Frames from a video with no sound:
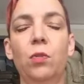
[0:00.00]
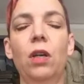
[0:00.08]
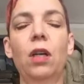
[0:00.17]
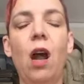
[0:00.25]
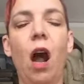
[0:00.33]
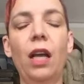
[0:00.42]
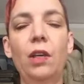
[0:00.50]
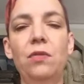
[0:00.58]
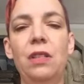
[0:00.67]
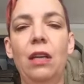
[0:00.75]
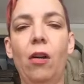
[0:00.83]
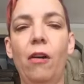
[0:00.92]
We're not
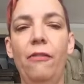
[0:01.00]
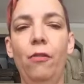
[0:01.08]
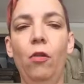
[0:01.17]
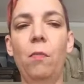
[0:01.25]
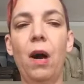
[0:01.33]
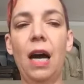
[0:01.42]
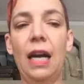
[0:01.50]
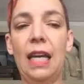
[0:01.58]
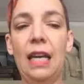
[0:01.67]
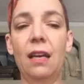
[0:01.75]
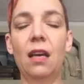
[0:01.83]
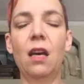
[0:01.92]
using our full
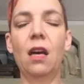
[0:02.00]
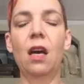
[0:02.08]
body,